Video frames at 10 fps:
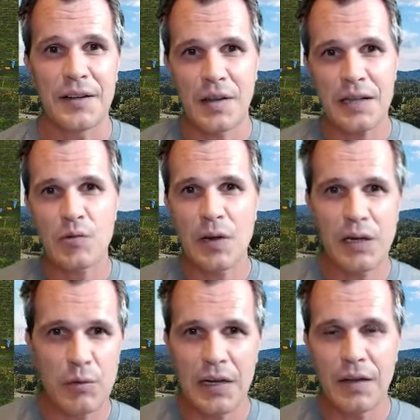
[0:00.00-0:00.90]
So that's
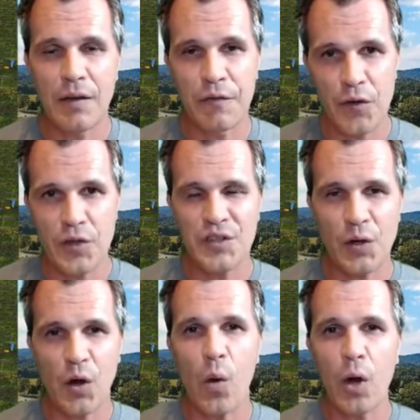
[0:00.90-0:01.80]
really, really the first sort
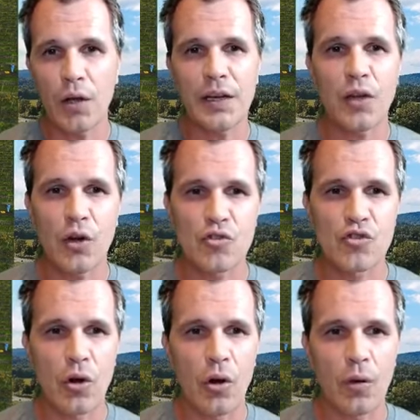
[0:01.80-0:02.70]
of quality
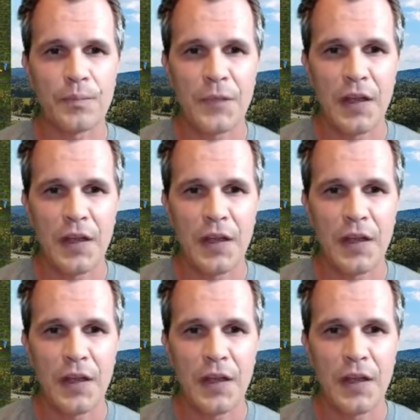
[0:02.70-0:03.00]
control.